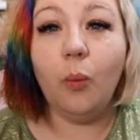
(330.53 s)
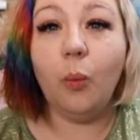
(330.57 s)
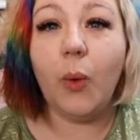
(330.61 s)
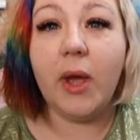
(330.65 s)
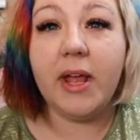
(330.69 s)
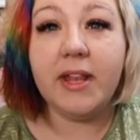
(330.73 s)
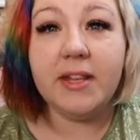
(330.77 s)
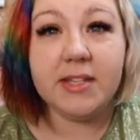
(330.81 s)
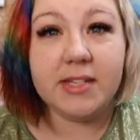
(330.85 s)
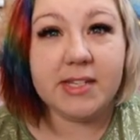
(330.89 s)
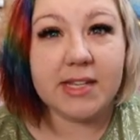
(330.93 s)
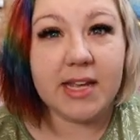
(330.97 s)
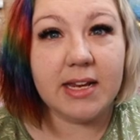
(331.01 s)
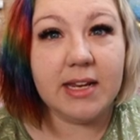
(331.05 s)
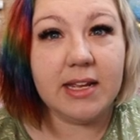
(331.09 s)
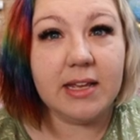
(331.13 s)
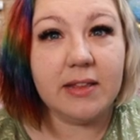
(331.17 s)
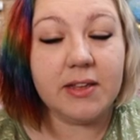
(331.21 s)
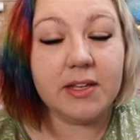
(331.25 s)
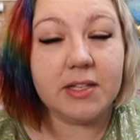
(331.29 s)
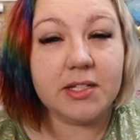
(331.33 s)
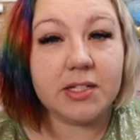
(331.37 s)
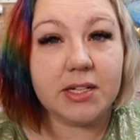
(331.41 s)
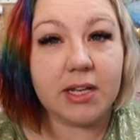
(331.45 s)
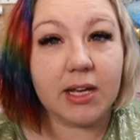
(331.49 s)
When sending
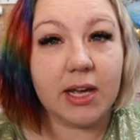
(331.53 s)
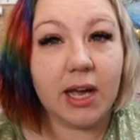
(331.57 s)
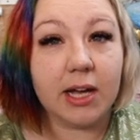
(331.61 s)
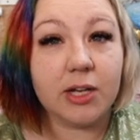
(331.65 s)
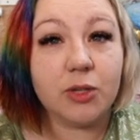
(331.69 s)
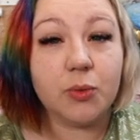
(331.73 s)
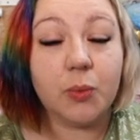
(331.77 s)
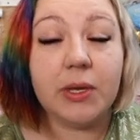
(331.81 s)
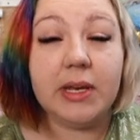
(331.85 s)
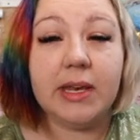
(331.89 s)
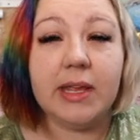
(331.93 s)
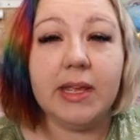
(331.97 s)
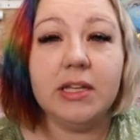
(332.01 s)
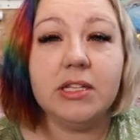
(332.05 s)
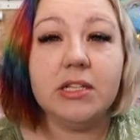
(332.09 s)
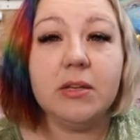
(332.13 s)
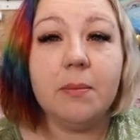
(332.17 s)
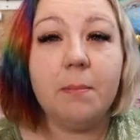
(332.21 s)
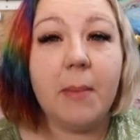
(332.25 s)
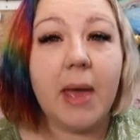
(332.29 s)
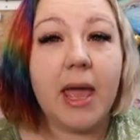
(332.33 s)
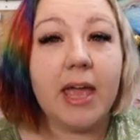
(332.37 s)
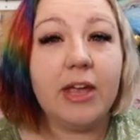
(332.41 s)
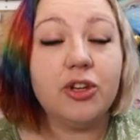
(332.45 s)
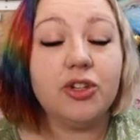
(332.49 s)
this to cut, we need to
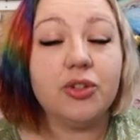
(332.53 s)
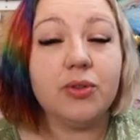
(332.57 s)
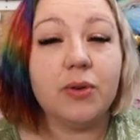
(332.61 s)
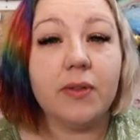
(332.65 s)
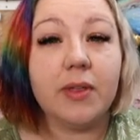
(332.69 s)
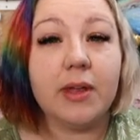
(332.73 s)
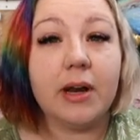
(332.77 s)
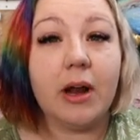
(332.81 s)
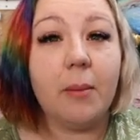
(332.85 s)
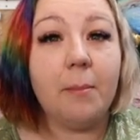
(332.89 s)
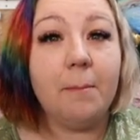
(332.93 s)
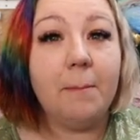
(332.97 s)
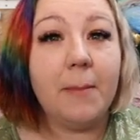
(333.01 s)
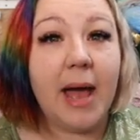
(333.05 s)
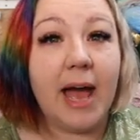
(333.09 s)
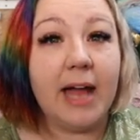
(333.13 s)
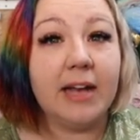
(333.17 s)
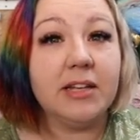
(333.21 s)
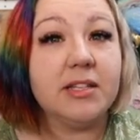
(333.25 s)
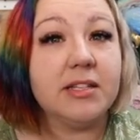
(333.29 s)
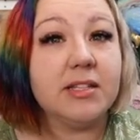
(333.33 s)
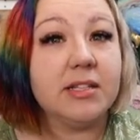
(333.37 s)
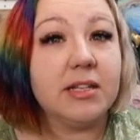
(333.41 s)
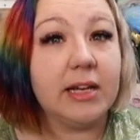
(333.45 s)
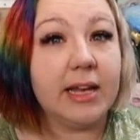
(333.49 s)
make sure that our
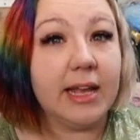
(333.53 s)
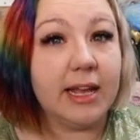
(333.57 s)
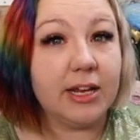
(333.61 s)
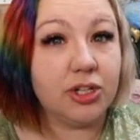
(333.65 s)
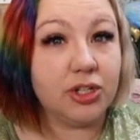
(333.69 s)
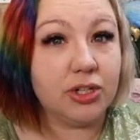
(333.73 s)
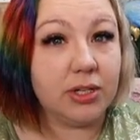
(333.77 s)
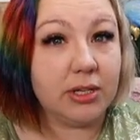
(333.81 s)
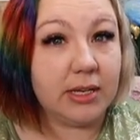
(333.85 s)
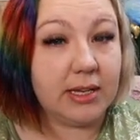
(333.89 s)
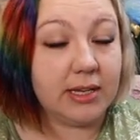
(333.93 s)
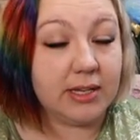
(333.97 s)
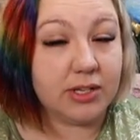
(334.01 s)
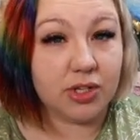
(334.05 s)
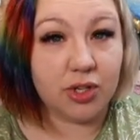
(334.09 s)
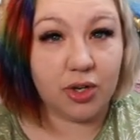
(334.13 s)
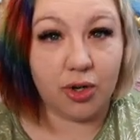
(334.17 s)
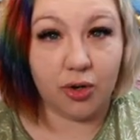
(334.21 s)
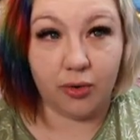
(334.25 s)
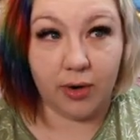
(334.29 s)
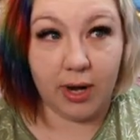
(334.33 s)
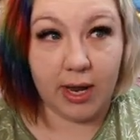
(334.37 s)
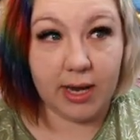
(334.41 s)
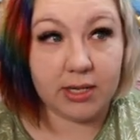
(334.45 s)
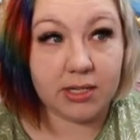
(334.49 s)
mat selection is
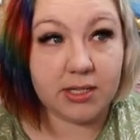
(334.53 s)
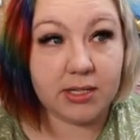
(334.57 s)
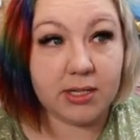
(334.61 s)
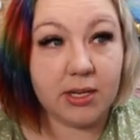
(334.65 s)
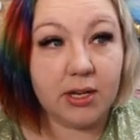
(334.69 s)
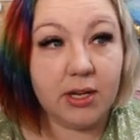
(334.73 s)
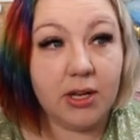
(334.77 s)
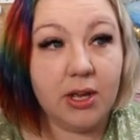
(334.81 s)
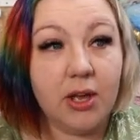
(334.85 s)
correct.